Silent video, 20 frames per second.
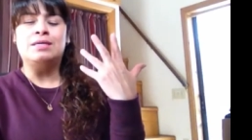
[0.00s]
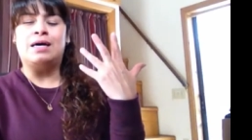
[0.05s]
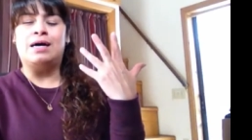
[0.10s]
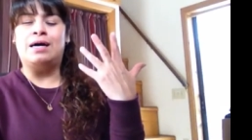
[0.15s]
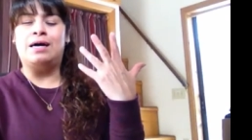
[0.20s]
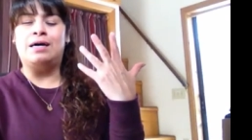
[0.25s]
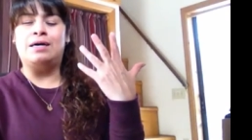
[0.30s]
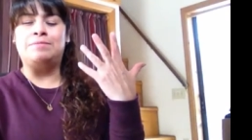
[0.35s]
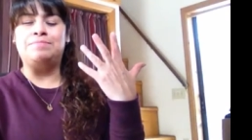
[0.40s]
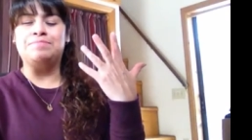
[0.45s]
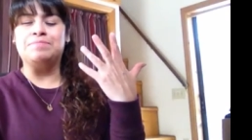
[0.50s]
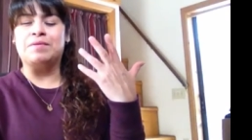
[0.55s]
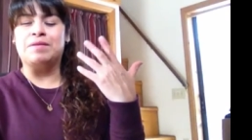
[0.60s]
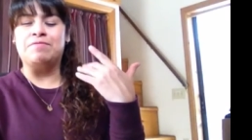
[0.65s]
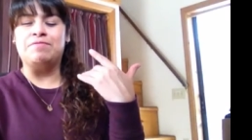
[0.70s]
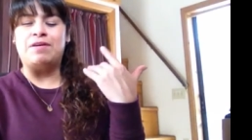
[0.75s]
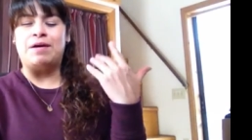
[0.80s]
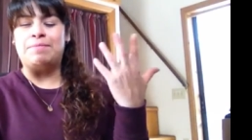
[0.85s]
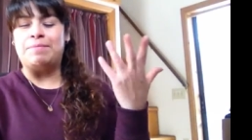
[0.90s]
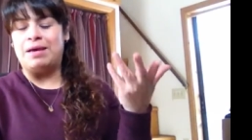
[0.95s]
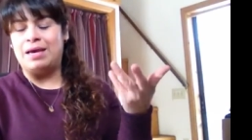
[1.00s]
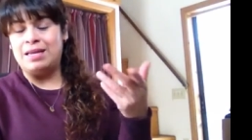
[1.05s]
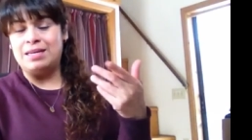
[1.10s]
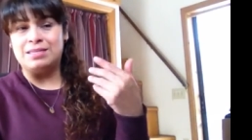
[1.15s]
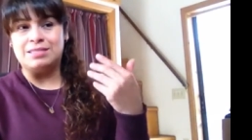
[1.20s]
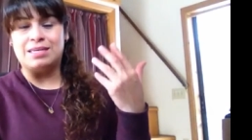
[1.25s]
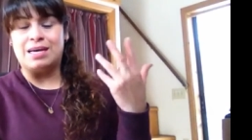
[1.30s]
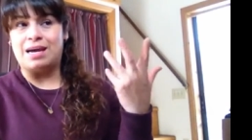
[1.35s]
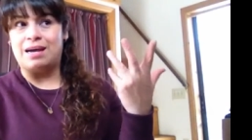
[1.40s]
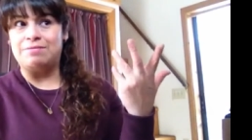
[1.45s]
in 5
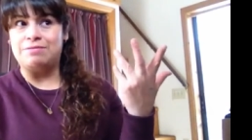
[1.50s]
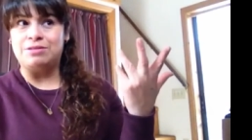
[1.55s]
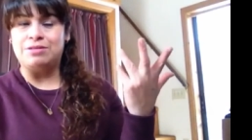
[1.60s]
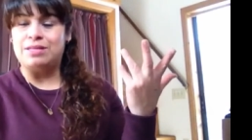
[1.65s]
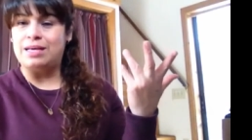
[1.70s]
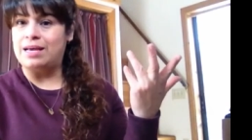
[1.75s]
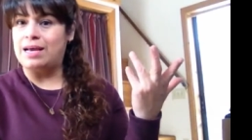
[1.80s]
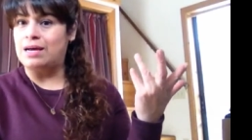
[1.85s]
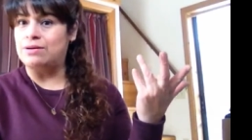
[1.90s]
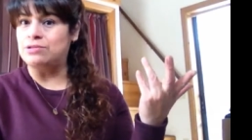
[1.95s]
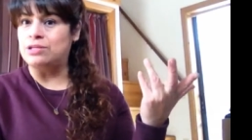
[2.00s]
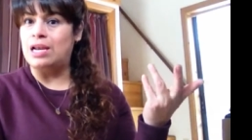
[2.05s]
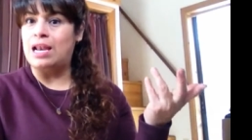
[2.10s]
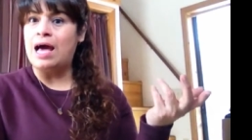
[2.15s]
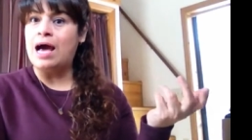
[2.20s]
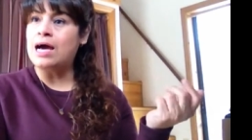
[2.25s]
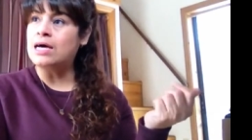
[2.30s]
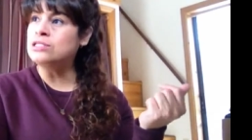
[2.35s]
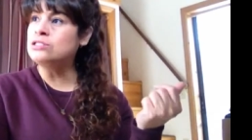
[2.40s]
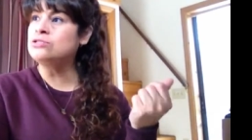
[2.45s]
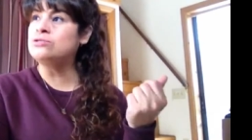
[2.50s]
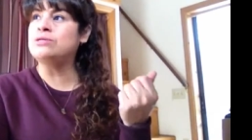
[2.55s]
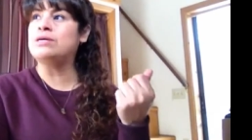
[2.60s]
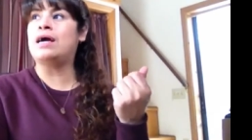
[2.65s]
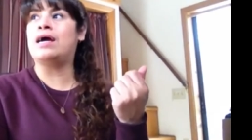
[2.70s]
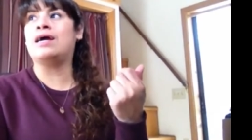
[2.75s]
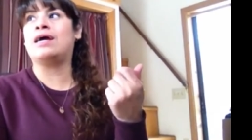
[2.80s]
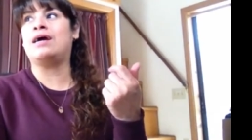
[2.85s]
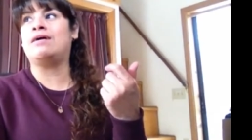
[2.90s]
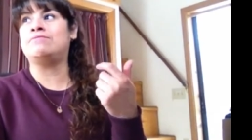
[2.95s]
minutes I have to take out the laundry,
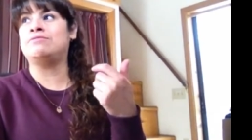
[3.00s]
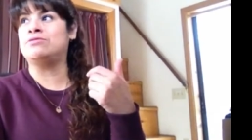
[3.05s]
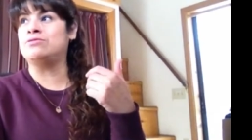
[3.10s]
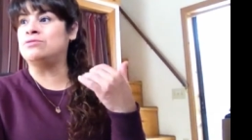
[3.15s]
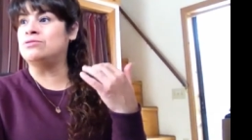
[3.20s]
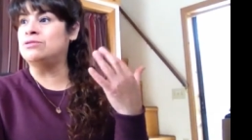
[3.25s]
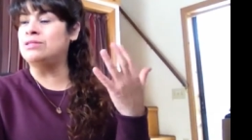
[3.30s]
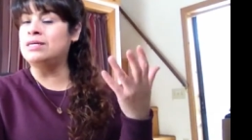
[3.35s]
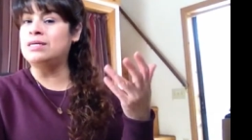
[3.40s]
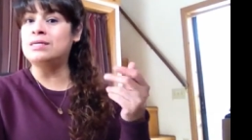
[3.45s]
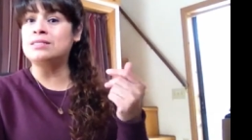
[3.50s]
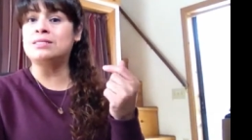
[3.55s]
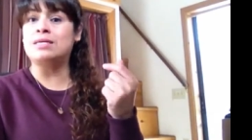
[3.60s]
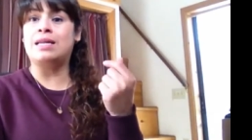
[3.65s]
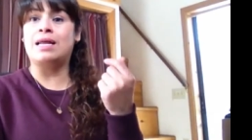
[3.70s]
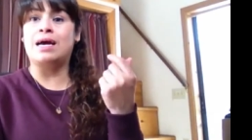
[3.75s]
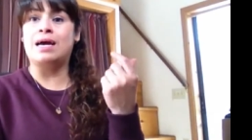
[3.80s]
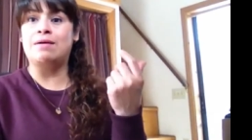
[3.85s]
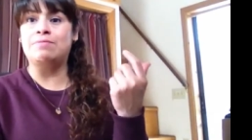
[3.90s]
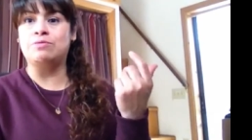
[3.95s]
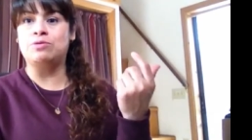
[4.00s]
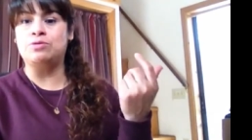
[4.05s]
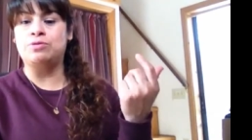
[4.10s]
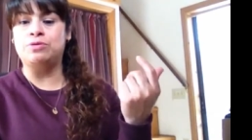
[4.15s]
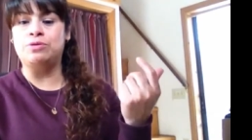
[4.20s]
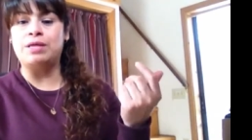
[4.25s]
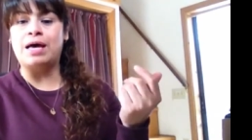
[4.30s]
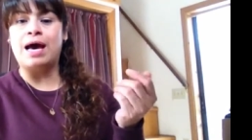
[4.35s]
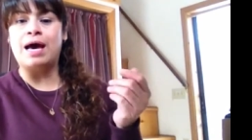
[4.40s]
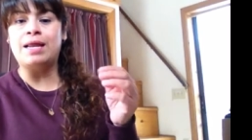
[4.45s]
I have to do this and I have to
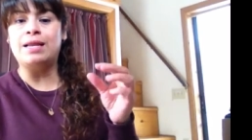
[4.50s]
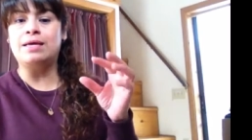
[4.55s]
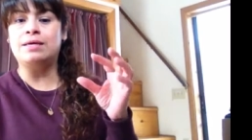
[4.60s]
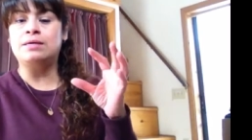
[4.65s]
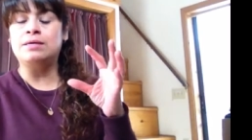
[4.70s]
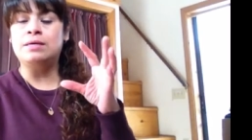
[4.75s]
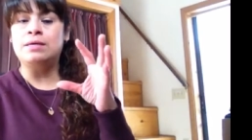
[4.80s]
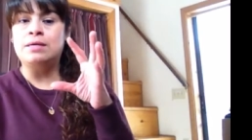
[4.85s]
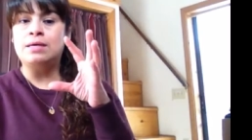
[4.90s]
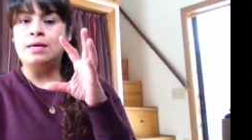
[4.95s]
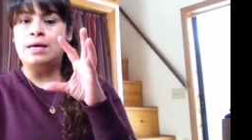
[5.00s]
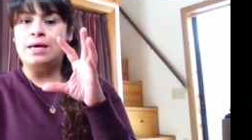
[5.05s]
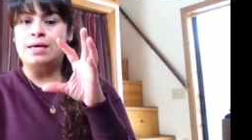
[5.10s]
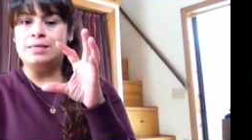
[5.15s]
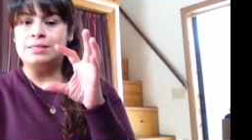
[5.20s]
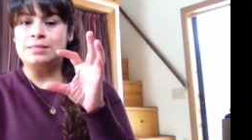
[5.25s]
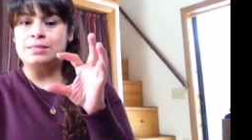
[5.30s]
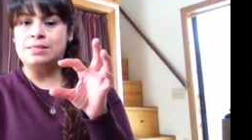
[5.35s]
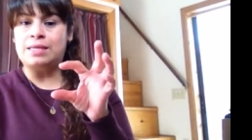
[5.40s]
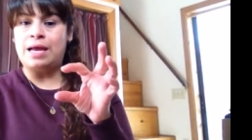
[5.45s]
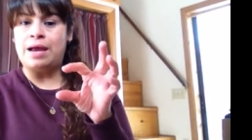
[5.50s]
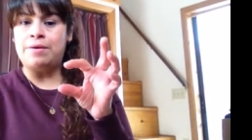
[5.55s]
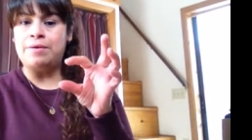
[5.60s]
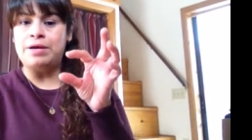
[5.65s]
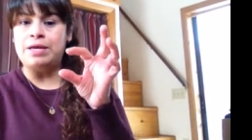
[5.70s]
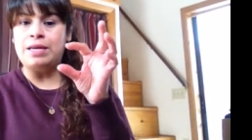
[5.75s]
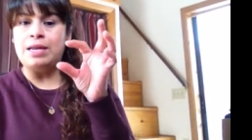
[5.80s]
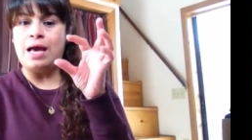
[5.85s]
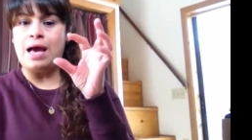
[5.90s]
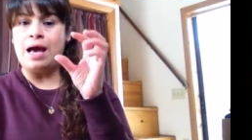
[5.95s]
do that.
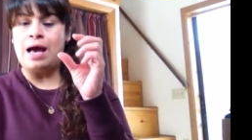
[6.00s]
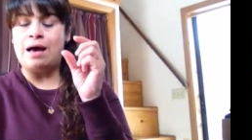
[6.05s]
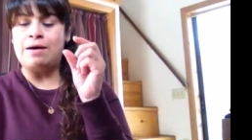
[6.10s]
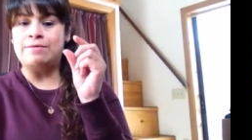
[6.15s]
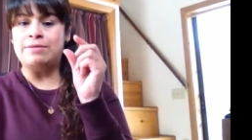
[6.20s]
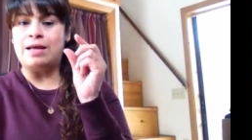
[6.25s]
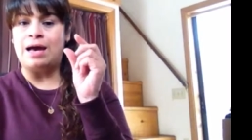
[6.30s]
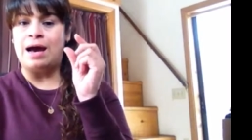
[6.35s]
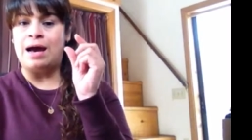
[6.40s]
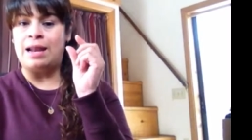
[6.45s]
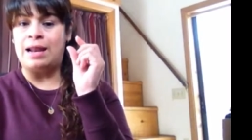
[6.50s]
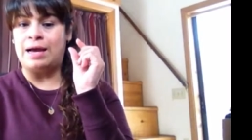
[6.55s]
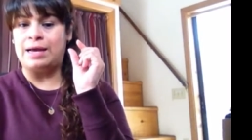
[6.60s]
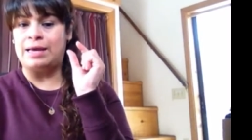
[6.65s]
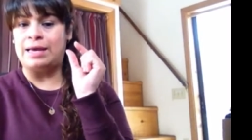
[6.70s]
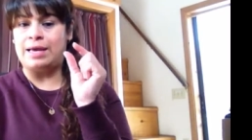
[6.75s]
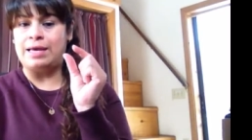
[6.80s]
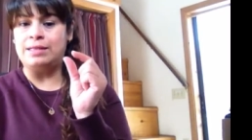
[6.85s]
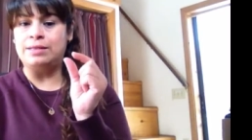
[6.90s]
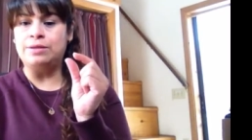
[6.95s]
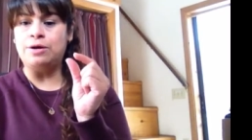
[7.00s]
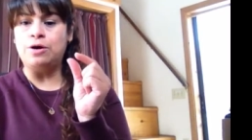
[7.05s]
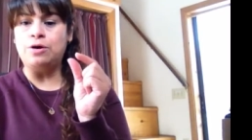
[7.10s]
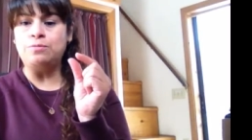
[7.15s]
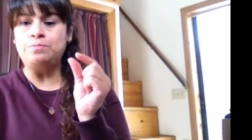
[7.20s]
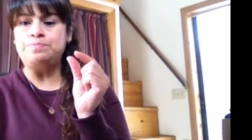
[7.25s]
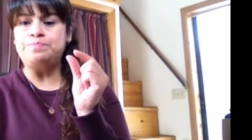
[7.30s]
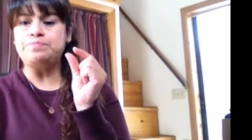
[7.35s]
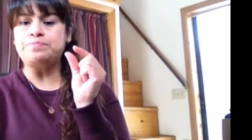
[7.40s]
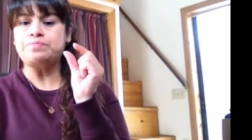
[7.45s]
Staring at a
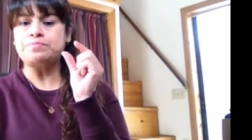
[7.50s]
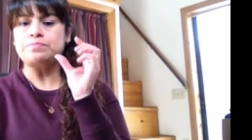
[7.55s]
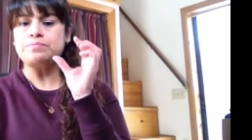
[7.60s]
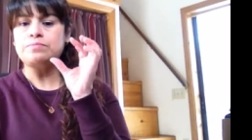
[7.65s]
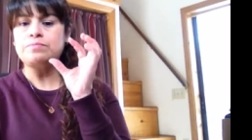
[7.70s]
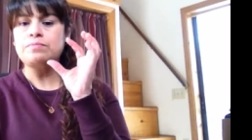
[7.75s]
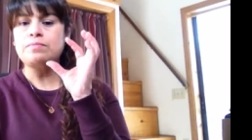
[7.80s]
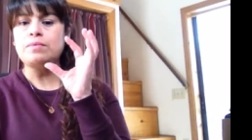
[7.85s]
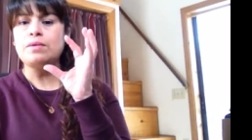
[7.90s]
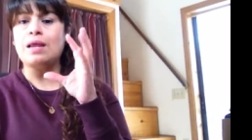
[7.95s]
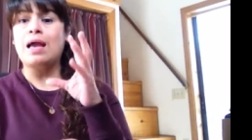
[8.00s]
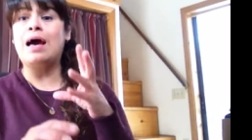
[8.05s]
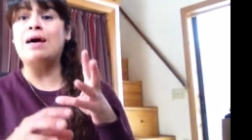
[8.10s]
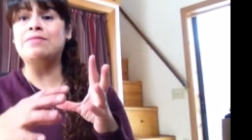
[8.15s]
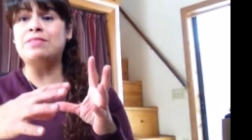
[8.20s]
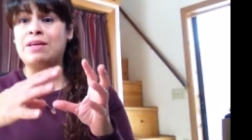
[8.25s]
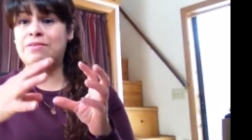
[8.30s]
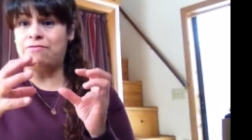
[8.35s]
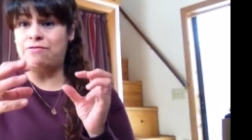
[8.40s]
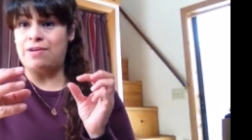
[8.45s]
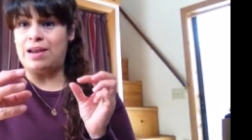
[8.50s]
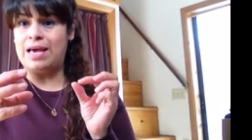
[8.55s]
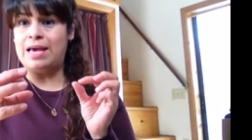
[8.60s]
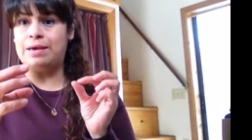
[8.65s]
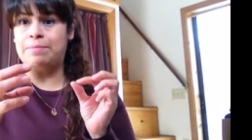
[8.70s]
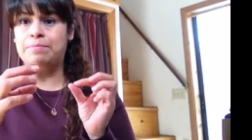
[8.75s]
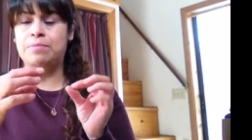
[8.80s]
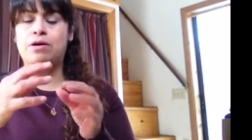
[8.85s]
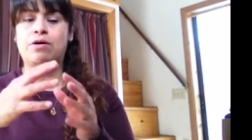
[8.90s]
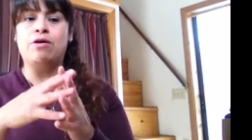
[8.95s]
candle, at the
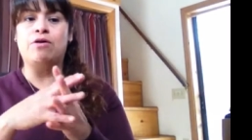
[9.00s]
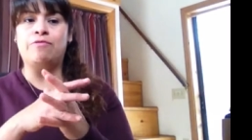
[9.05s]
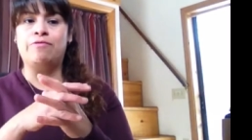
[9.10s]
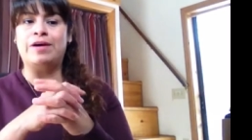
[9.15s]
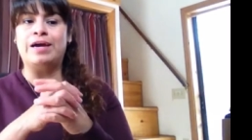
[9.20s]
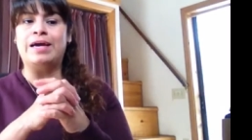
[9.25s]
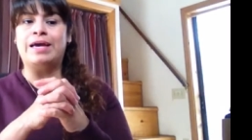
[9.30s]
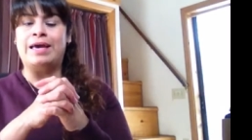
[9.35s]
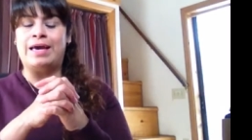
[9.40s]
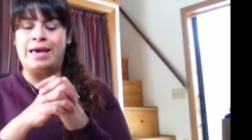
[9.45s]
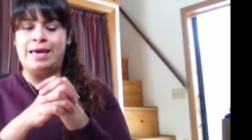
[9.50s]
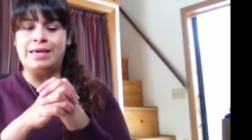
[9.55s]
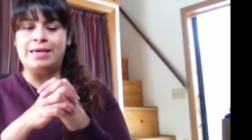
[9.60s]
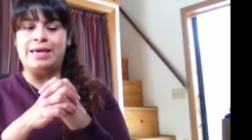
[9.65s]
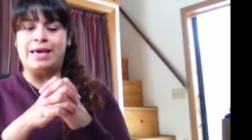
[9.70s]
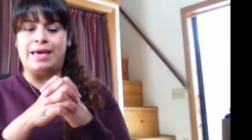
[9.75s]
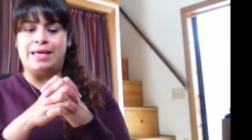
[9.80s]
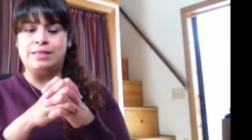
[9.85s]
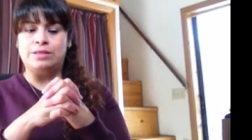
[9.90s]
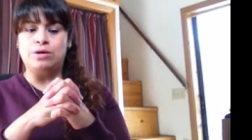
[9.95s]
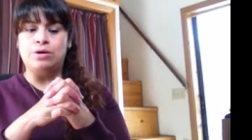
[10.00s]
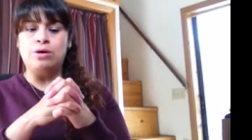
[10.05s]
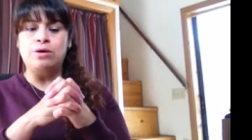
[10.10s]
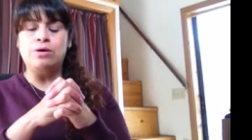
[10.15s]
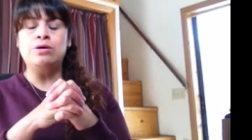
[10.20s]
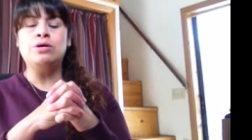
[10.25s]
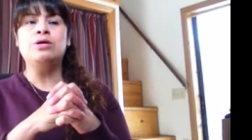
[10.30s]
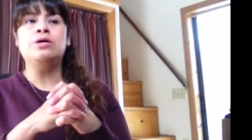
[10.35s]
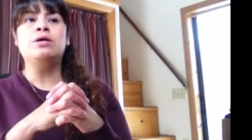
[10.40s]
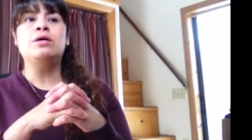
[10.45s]
flame of a
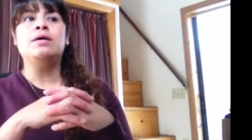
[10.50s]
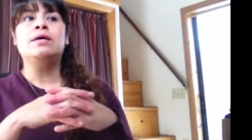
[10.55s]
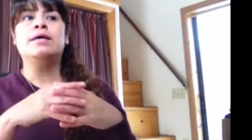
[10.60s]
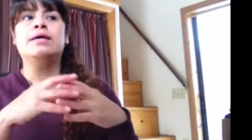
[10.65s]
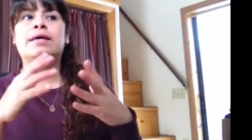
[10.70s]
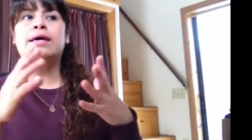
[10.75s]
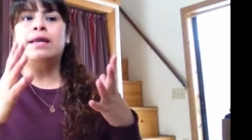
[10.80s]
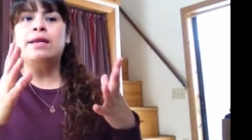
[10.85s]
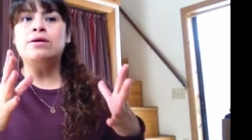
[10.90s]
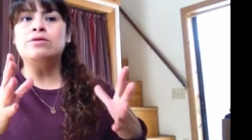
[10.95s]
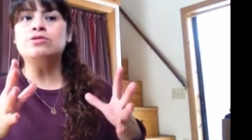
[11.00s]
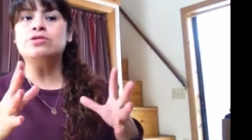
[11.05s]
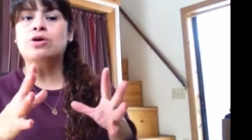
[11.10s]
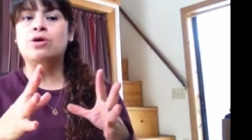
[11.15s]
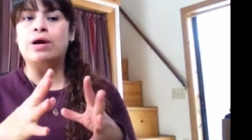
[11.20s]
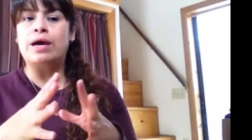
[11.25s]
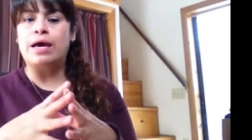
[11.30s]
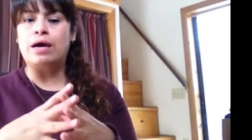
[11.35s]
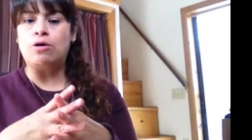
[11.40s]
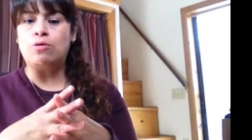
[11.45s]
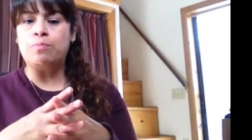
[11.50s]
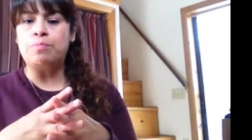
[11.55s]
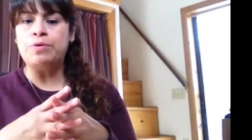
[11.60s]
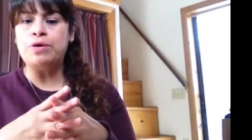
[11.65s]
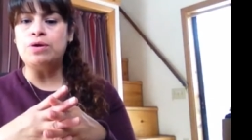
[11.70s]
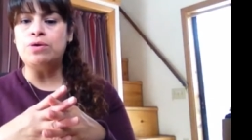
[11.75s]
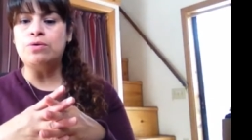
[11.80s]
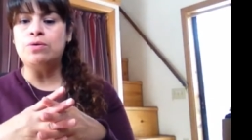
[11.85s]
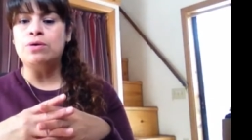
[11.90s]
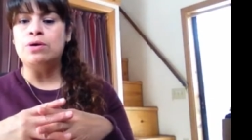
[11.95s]
candle, can also help
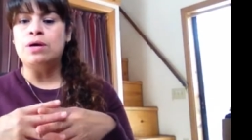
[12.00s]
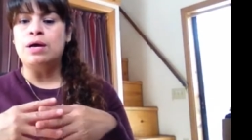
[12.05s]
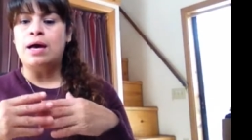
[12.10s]
you